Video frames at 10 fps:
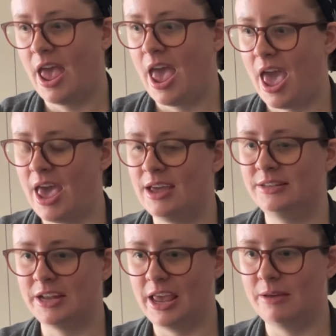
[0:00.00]
And
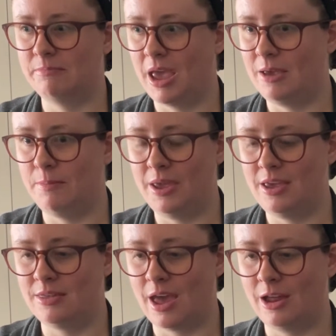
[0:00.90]
it may be
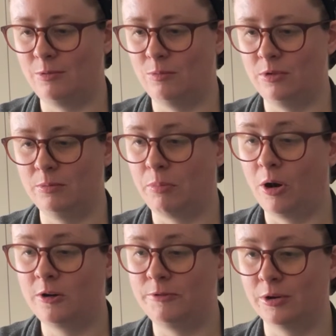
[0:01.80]
that
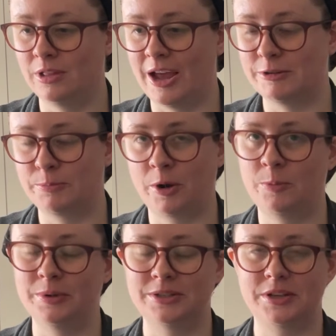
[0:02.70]
part of your life's
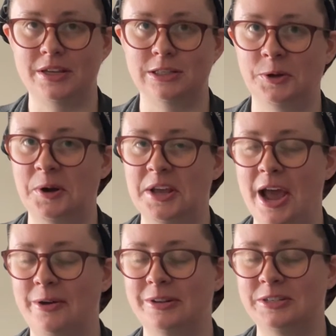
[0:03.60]
purpose is learning
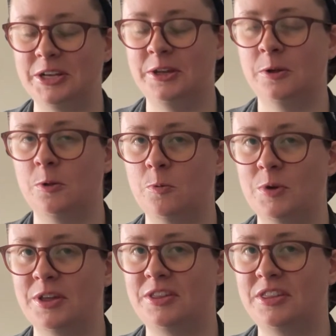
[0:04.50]
how to deal
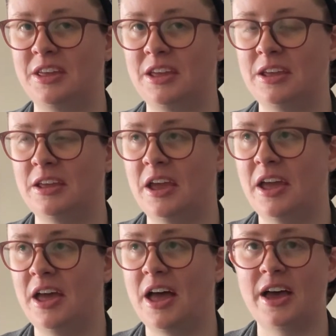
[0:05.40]
with the
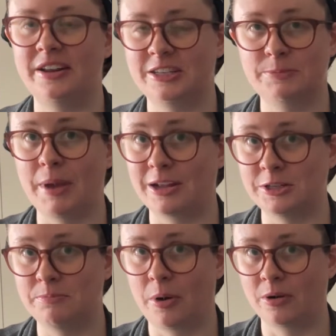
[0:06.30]

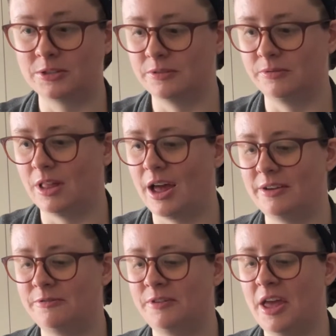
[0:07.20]
unexpected parts of
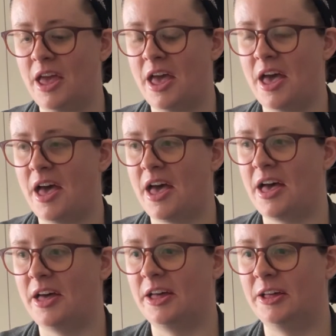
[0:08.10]
life.
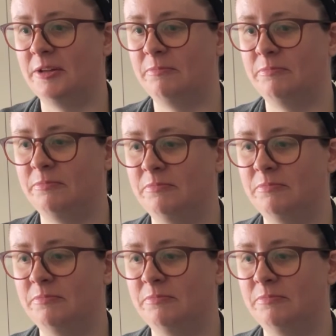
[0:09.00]
Um,